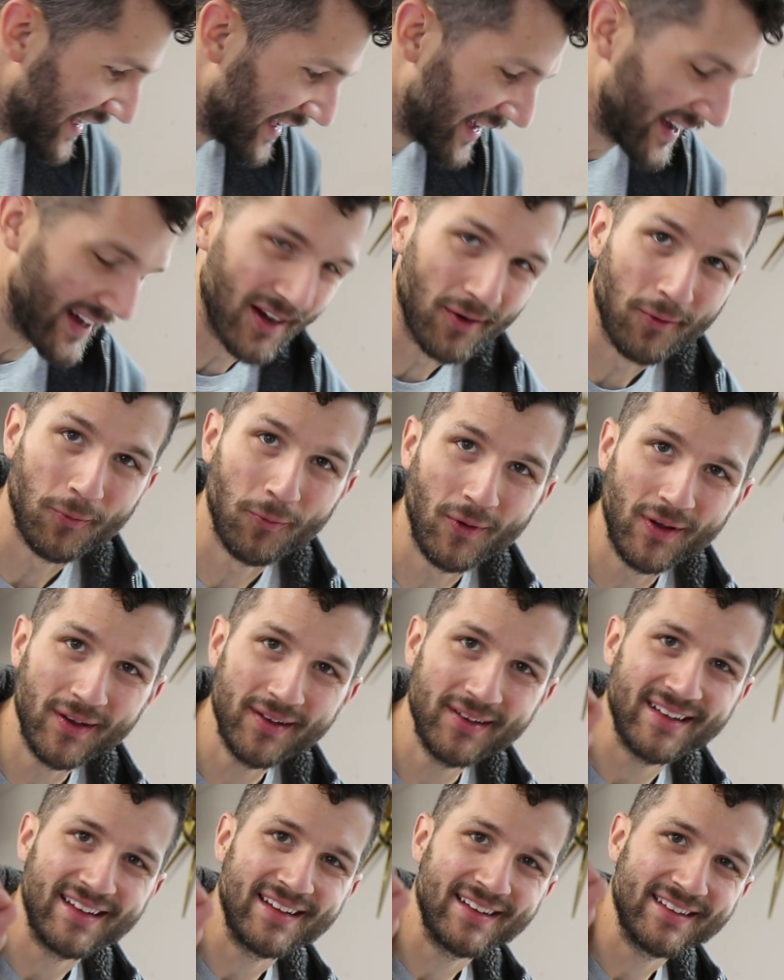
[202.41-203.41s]

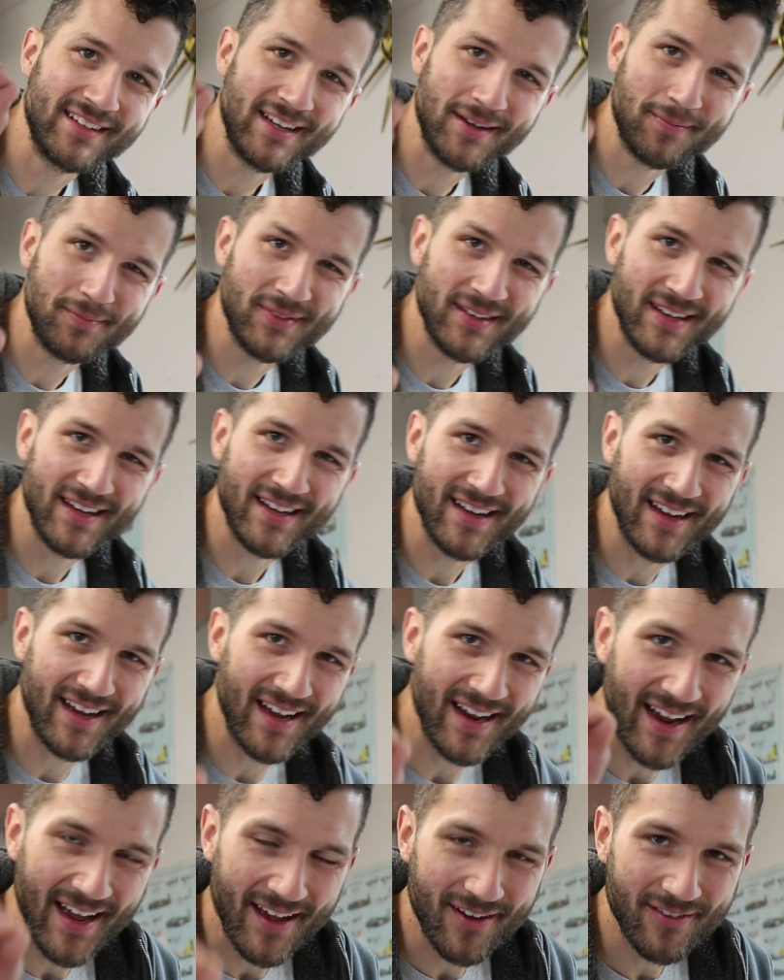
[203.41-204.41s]
One tip that
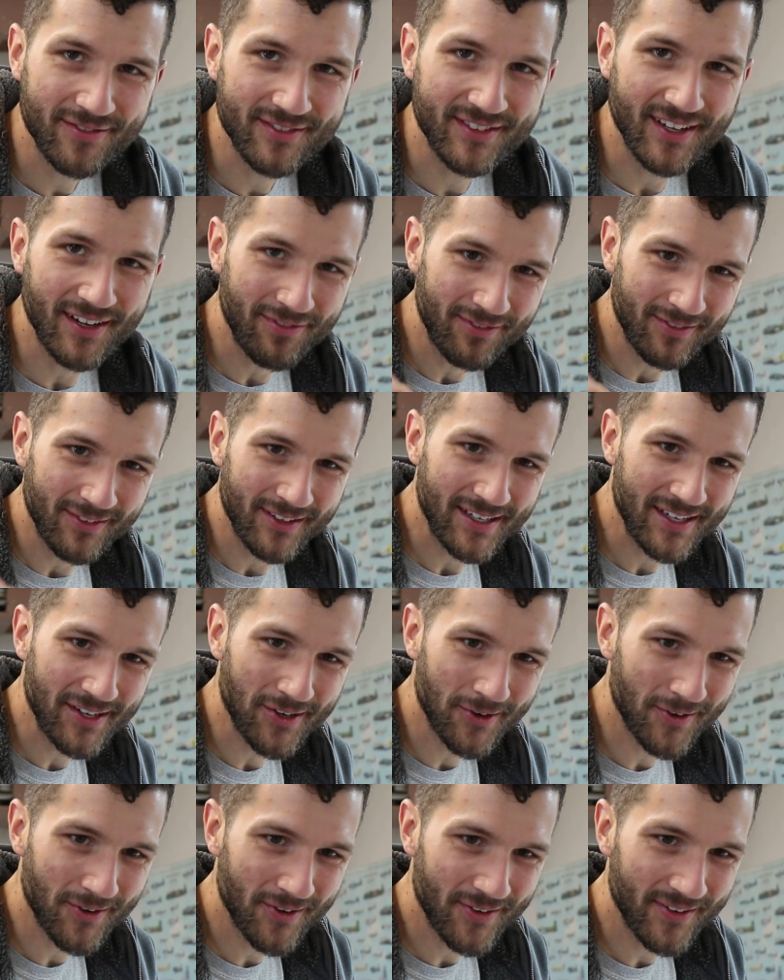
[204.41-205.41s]
I have definitely
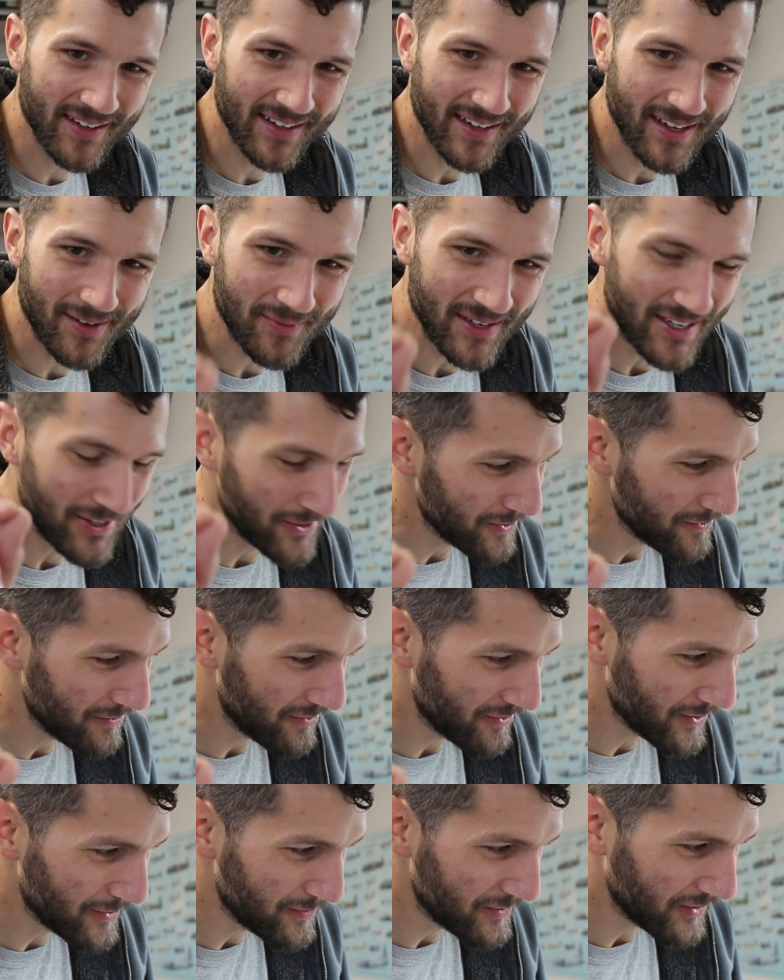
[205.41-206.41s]
heard, and I'm hearing
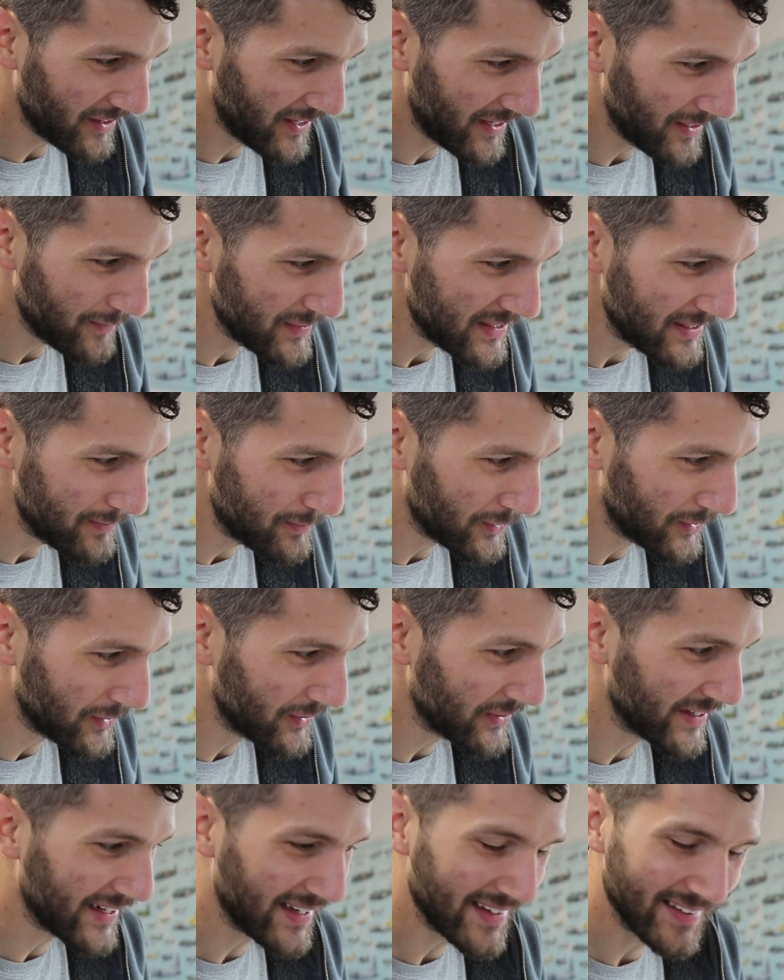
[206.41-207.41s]
from a lot of
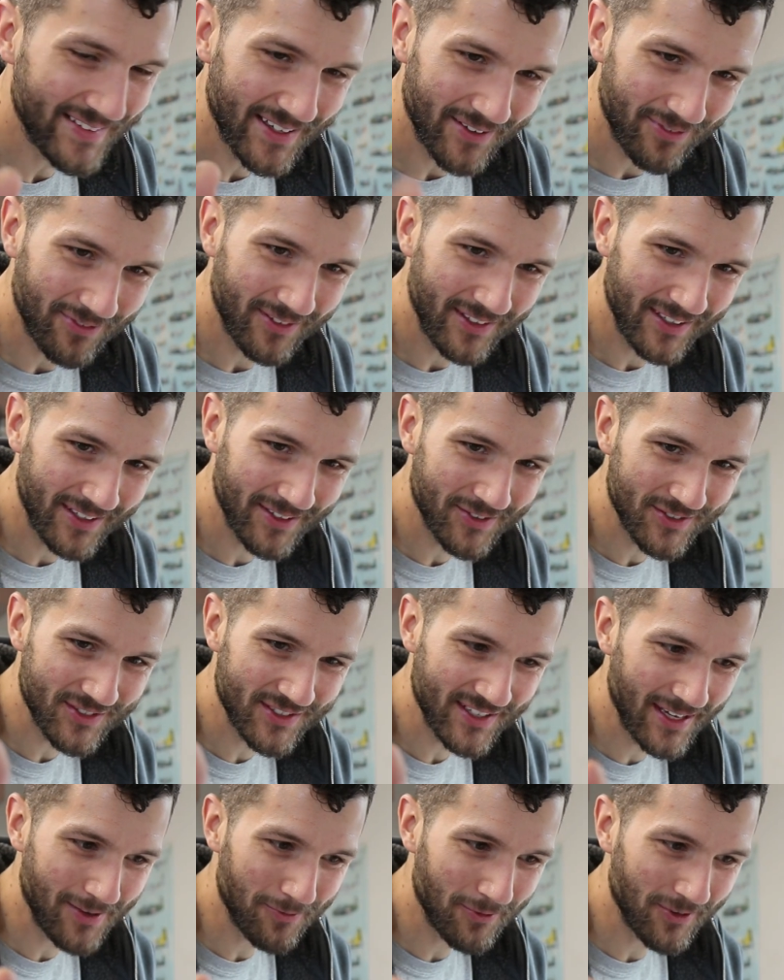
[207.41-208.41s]
people, and I definitely
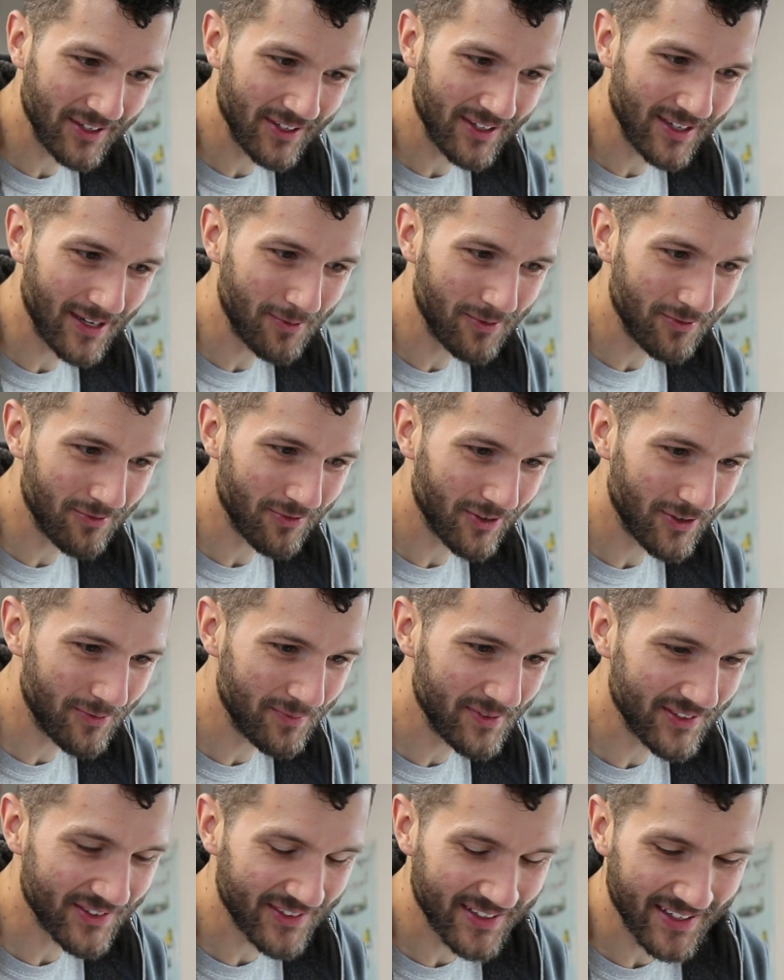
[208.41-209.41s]
understand where you're coming
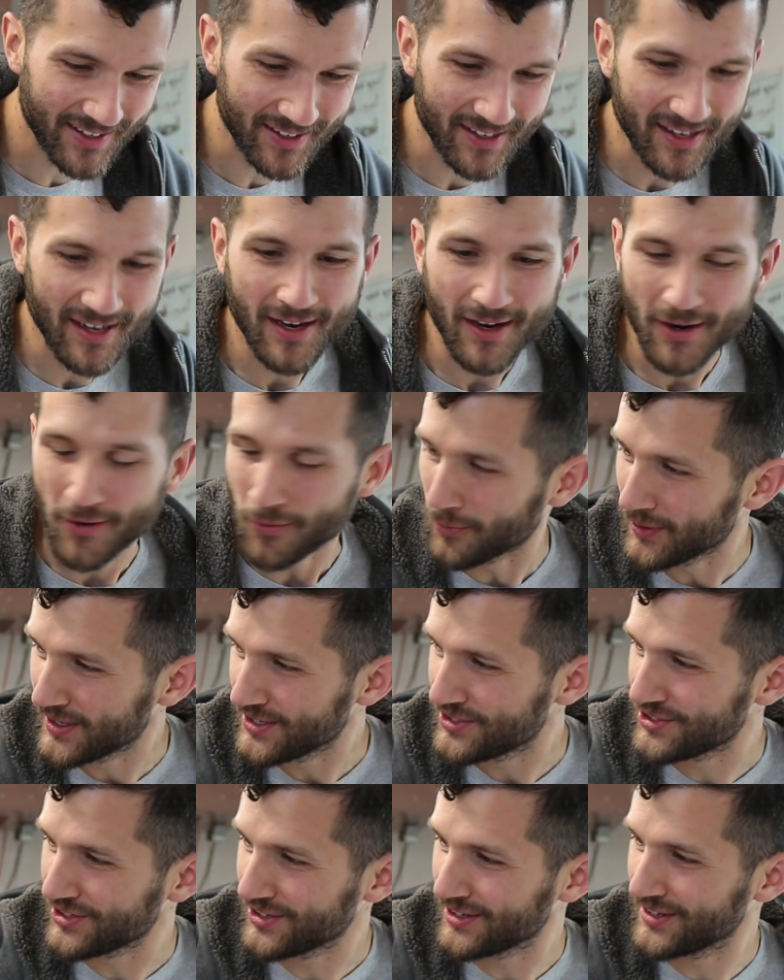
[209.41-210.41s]
from, is that we
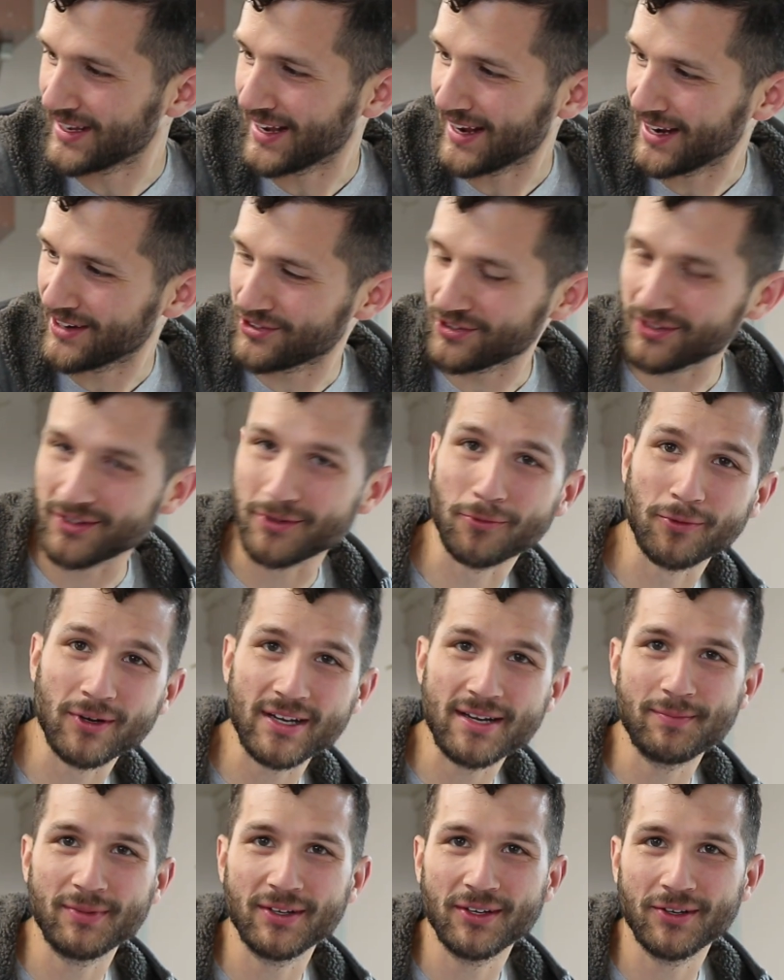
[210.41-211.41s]
should actually
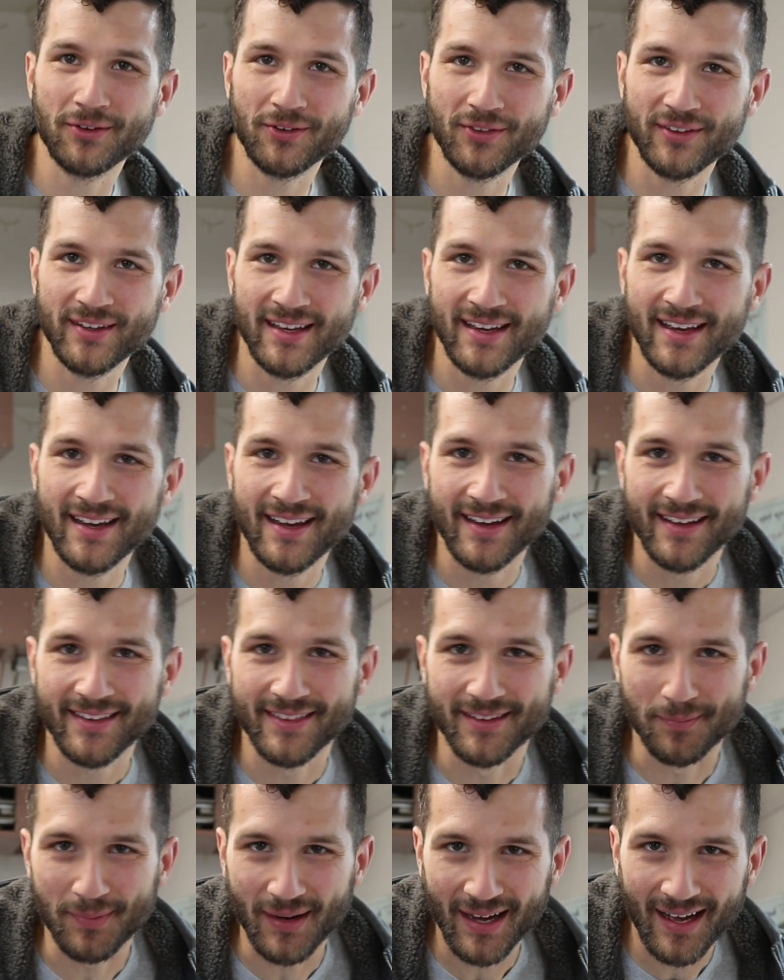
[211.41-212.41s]
rebuild
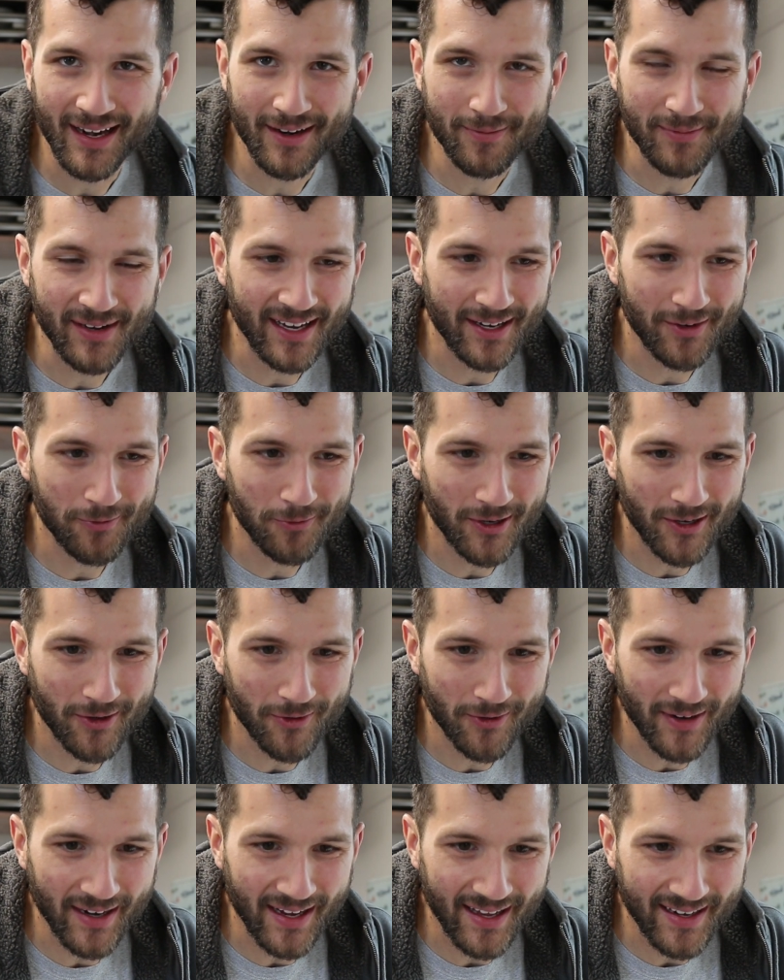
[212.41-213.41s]
the bottom end while
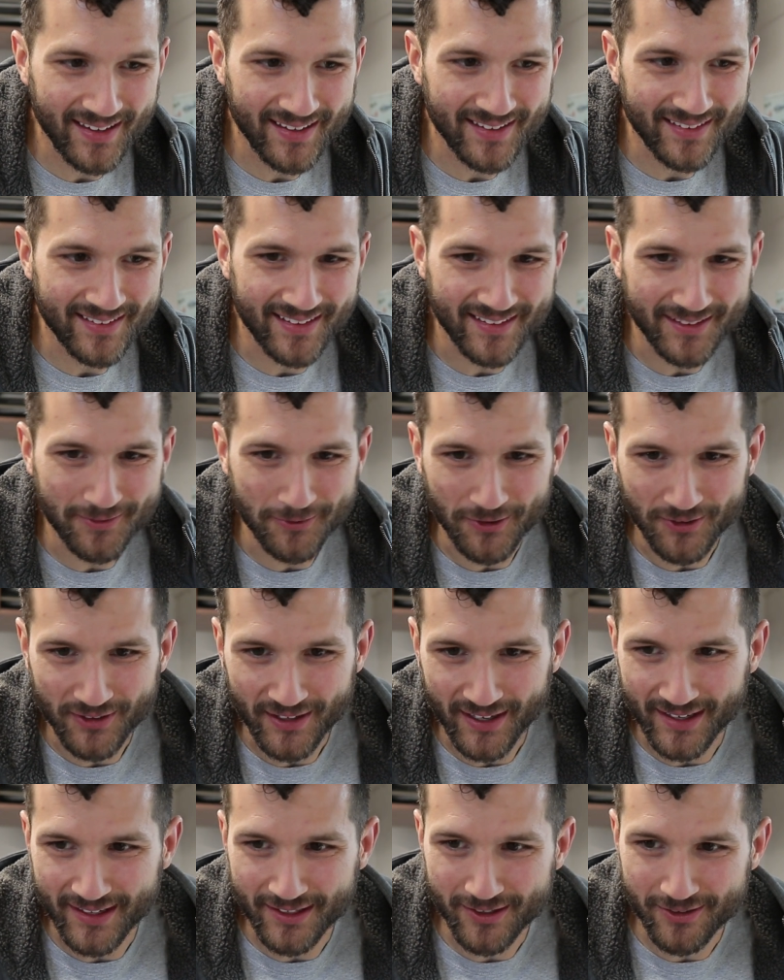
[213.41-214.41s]
we're at it, that we're
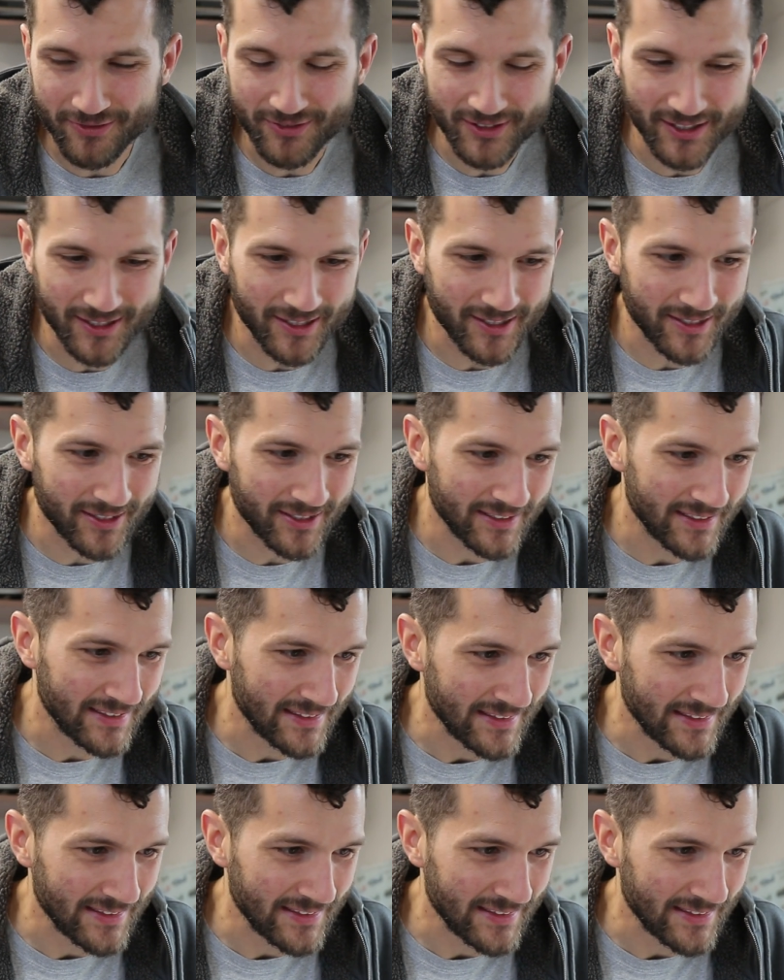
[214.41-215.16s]
kind of a